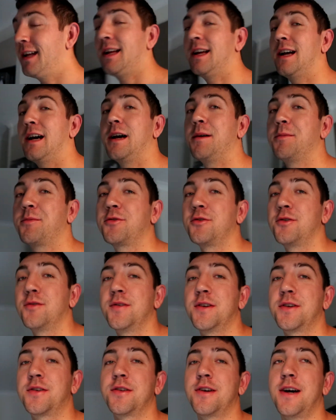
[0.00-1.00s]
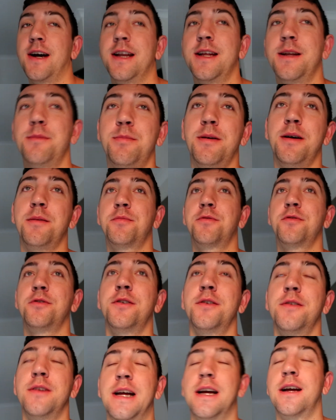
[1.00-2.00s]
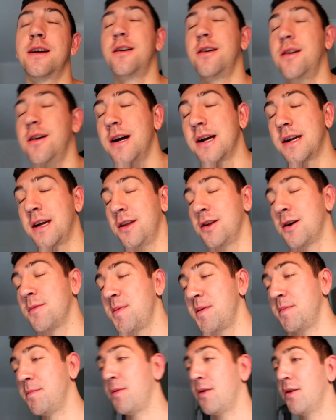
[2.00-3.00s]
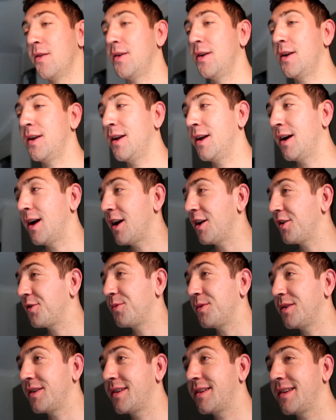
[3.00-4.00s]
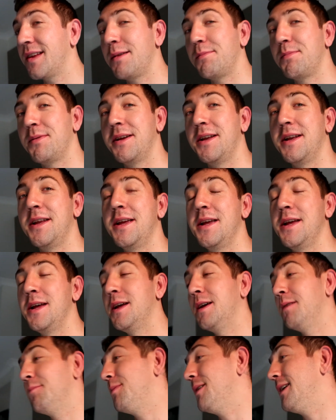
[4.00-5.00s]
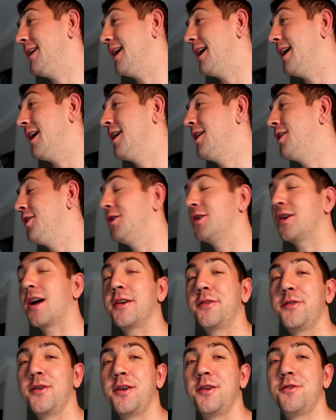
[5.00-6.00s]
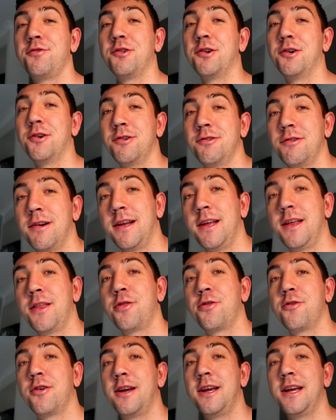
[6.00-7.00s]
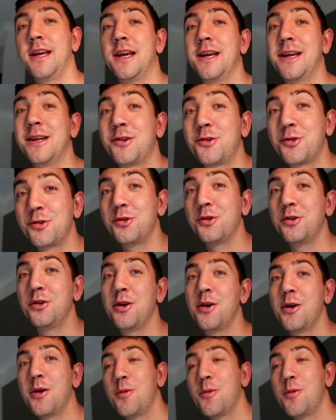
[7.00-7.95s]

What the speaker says: I'm sort of excited, but I'm sort of like, oh, I cannot be bothered, I just want to sleep in. But yeah, you guys know the drill, ready? 3, 2, 1.